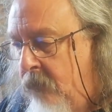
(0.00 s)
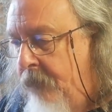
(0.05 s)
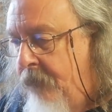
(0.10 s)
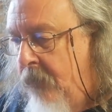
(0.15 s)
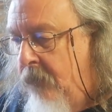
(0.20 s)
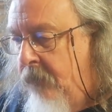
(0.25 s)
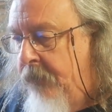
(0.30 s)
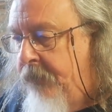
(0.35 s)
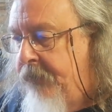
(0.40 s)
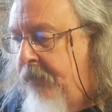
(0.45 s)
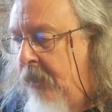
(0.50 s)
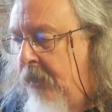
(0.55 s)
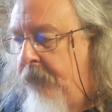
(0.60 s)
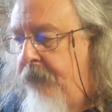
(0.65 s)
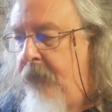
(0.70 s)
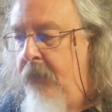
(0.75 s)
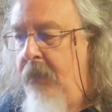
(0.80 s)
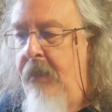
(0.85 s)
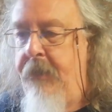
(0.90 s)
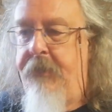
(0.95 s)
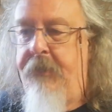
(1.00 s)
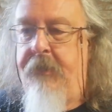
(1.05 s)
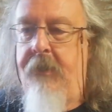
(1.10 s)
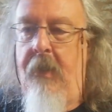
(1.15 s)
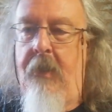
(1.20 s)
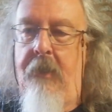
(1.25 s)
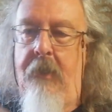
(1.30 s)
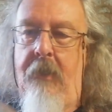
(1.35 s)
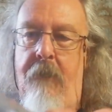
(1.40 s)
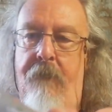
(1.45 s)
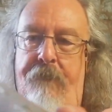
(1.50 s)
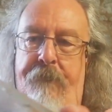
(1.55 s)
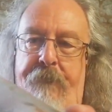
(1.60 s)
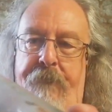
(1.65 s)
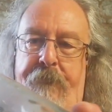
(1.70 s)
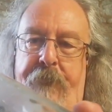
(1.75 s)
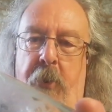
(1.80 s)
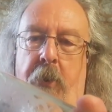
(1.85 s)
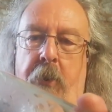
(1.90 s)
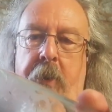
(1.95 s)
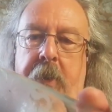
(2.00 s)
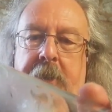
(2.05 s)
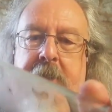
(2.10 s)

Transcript: we're very safe. Let's pour